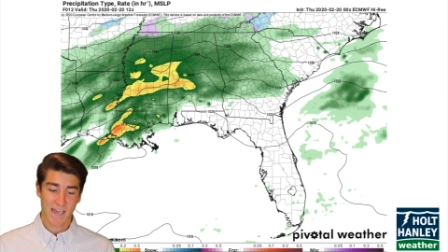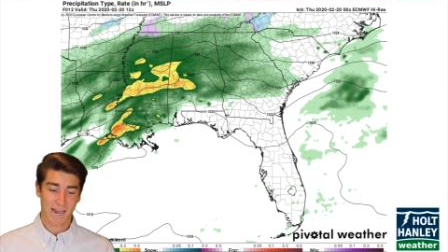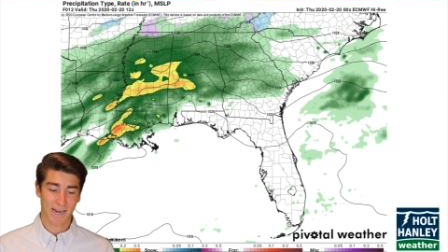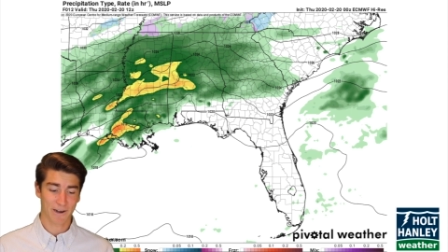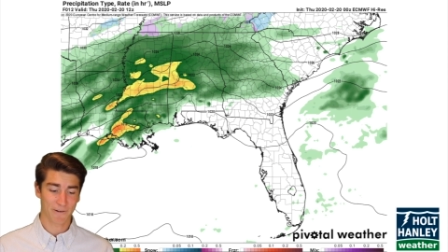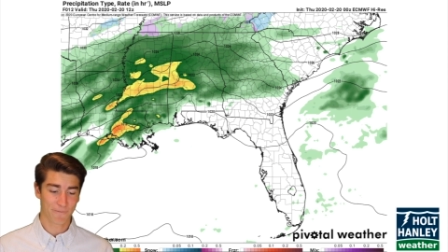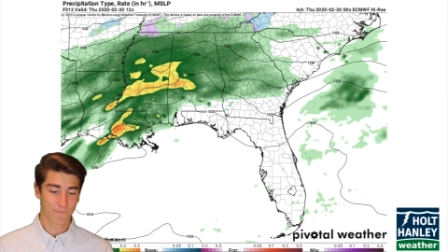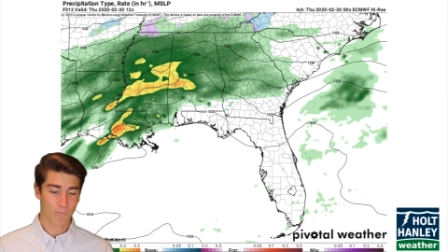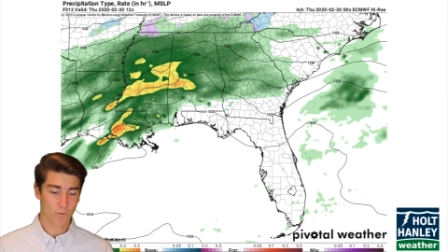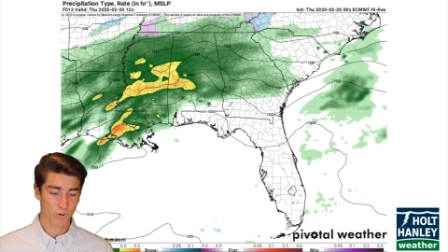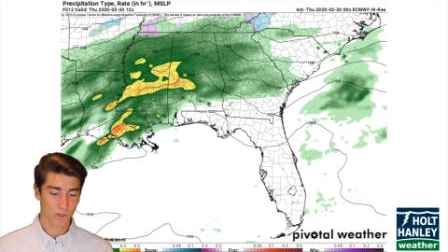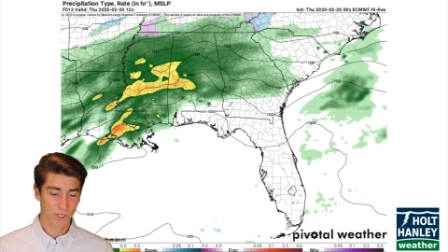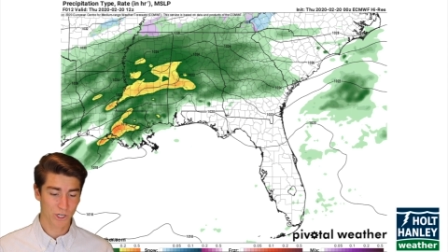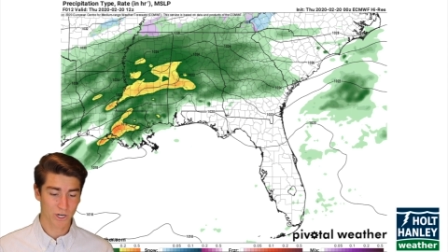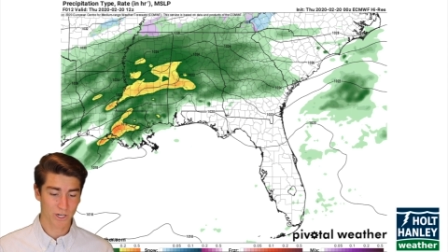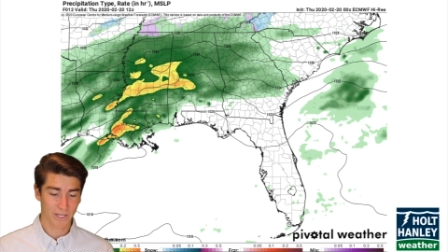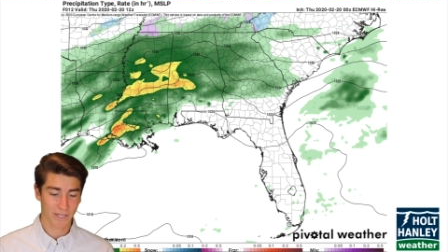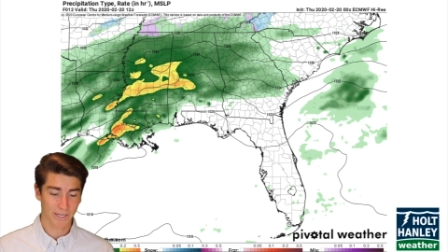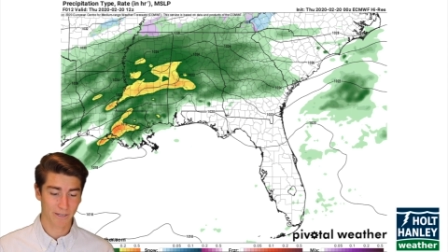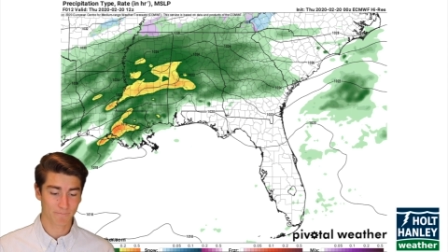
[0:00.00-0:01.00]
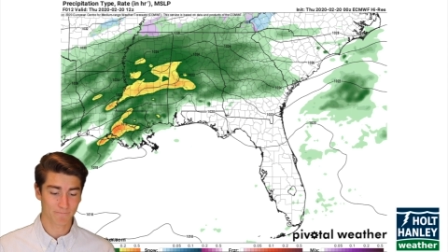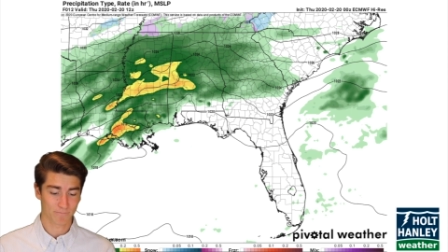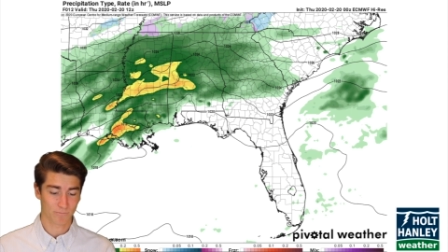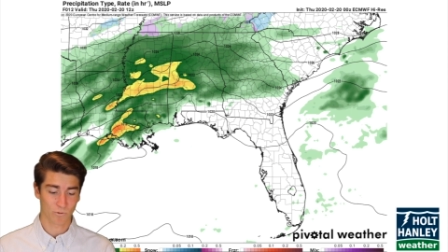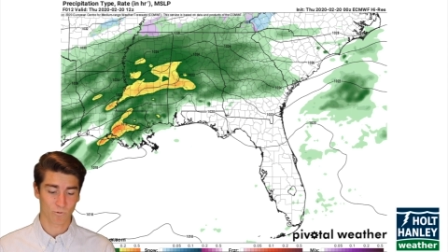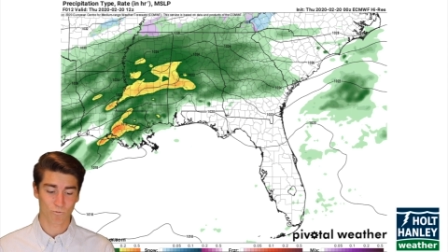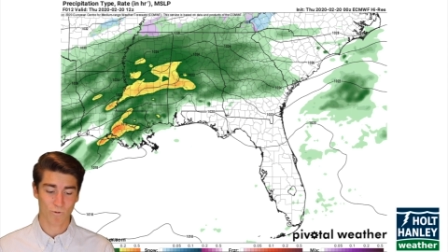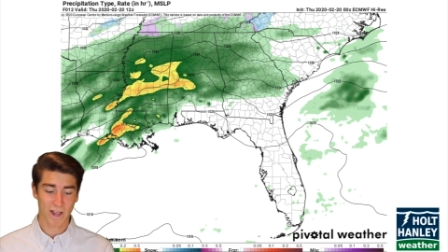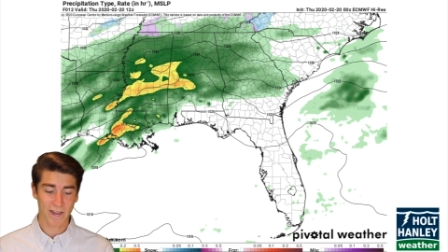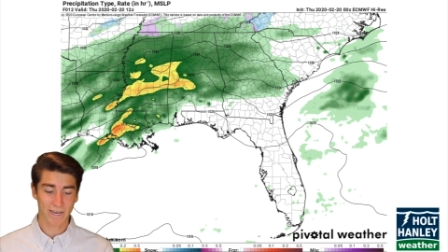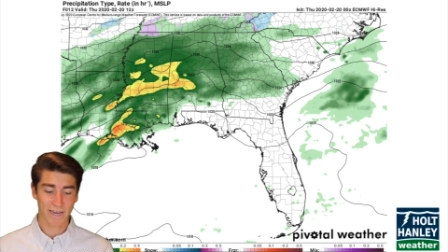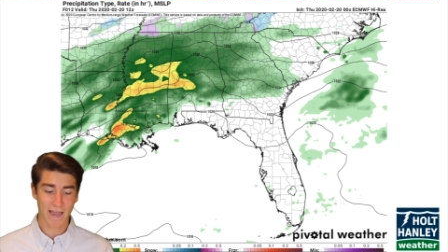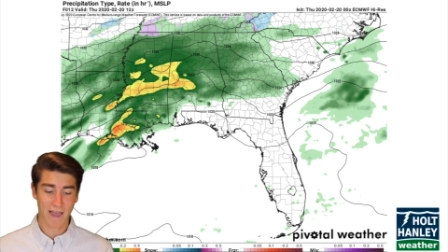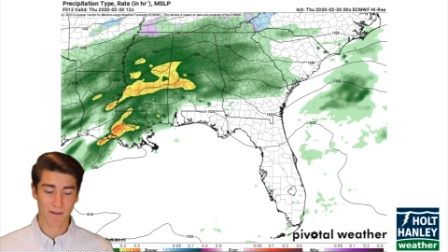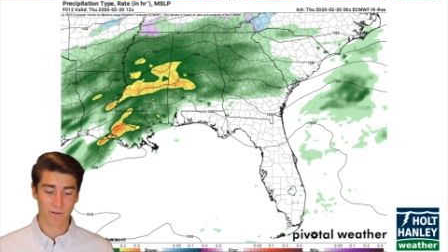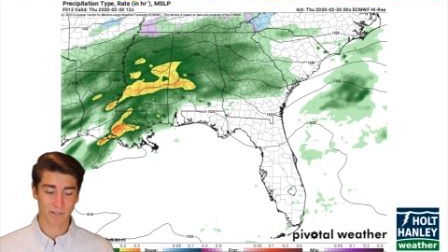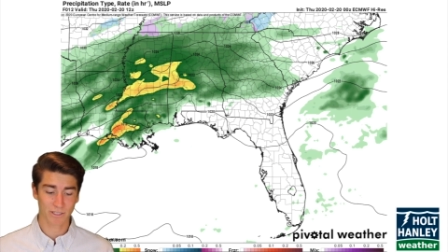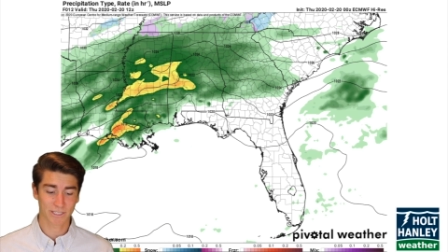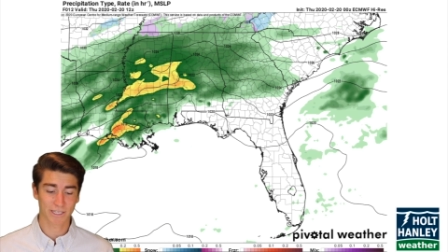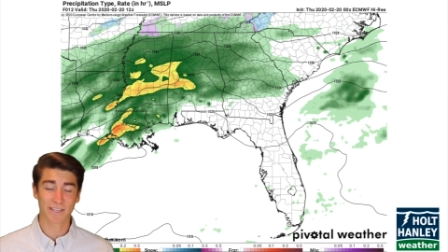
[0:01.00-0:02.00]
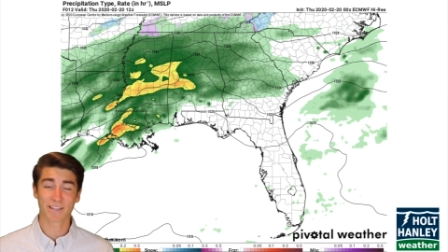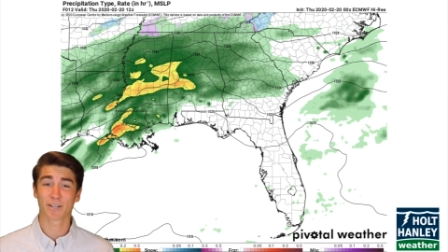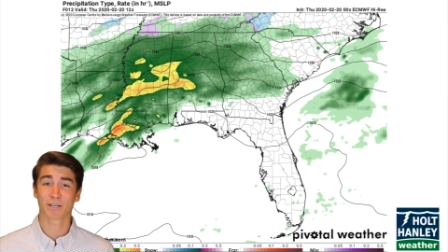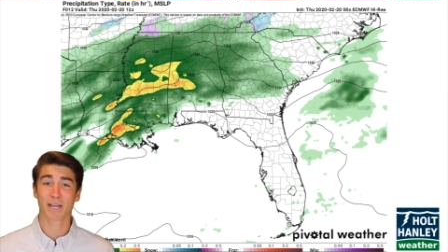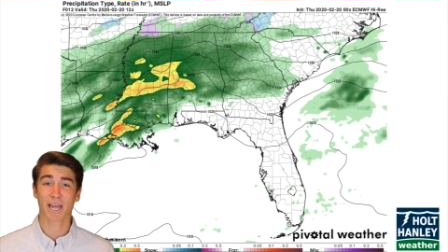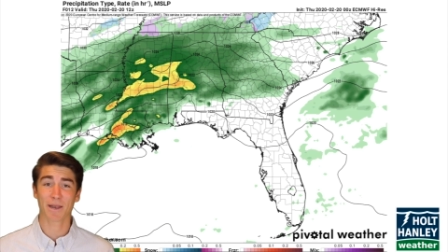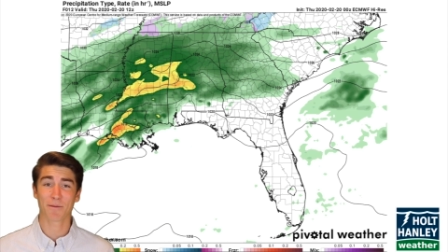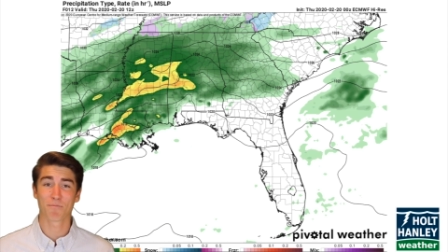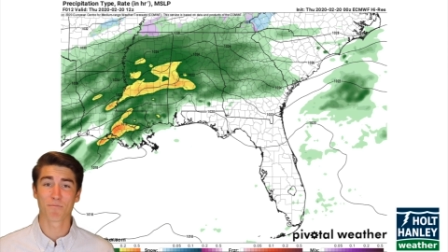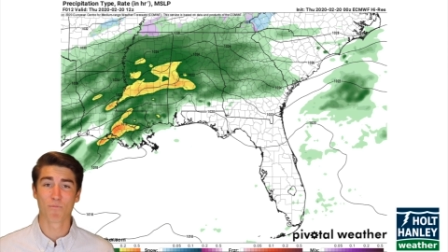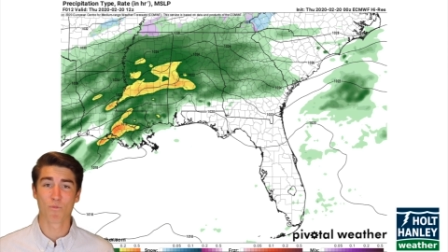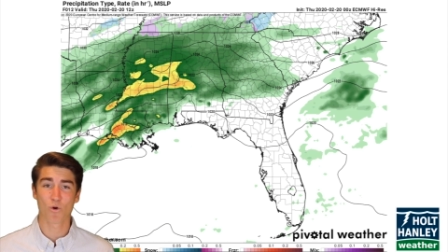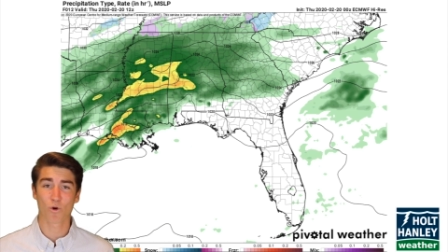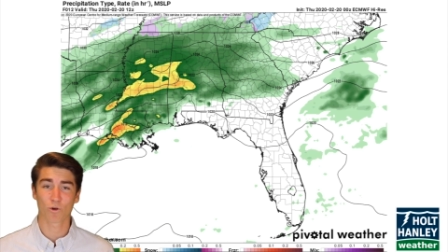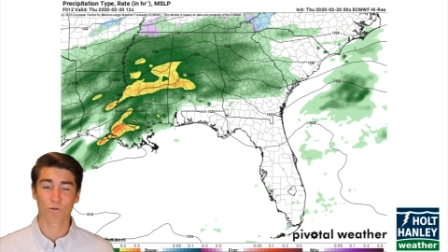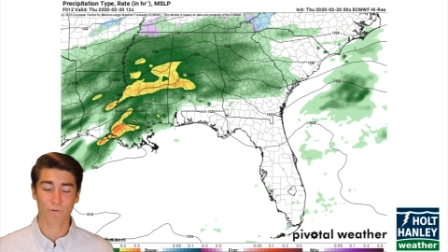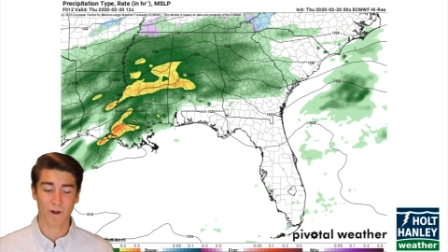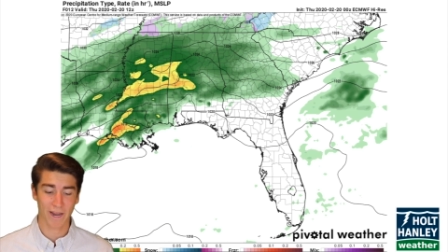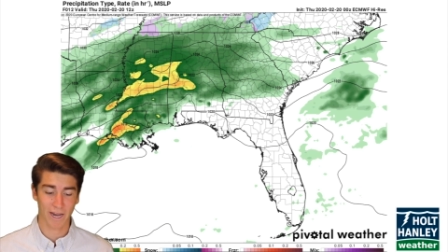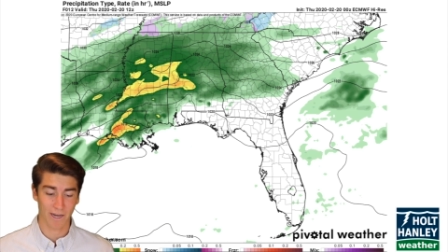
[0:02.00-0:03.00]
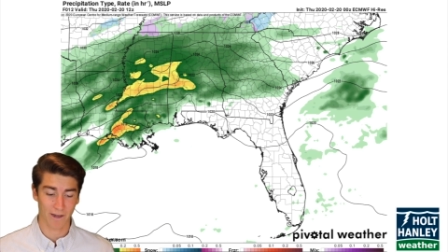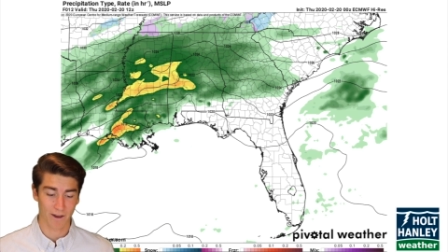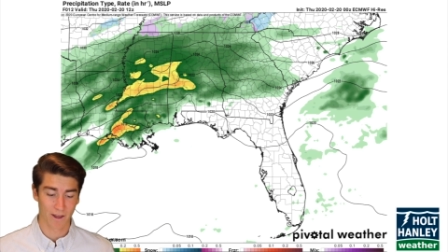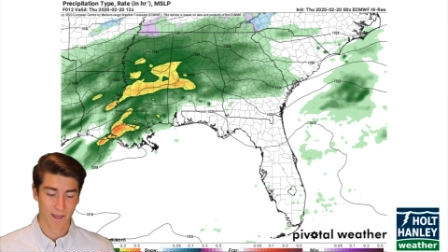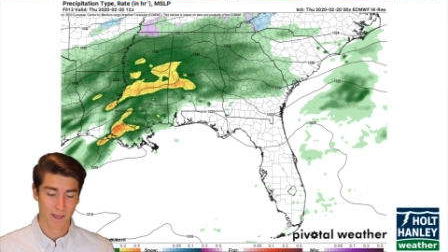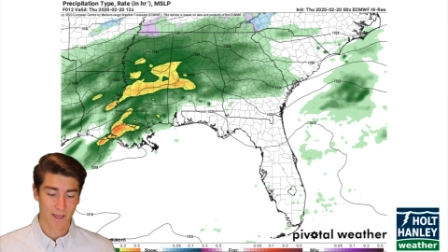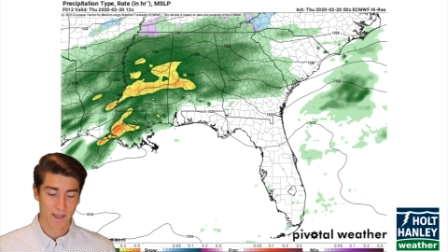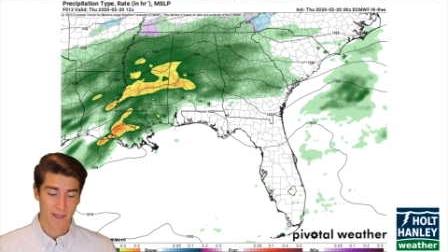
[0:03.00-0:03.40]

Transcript: And unfortunately, right now you see they're getting more rain.